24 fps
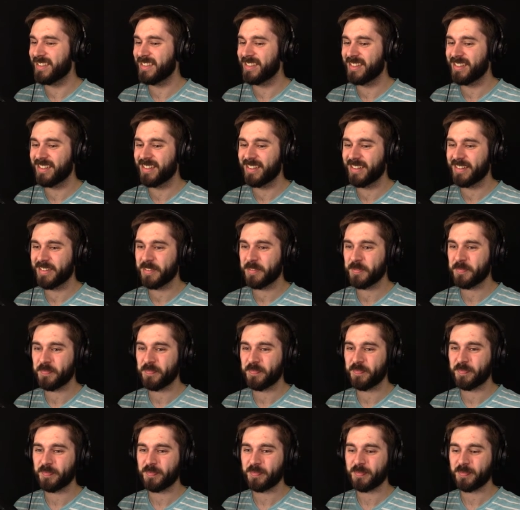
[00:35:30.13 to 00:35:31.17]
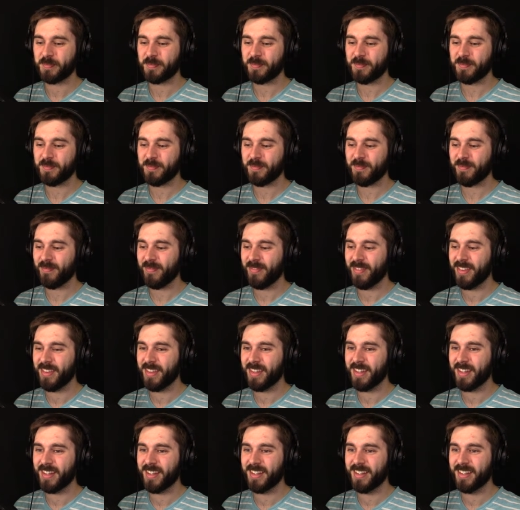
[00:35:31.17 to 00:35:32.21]

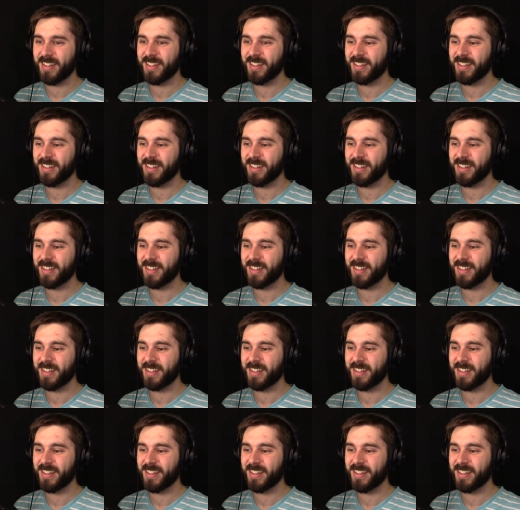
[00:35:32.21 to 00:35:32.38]
Nothing is said.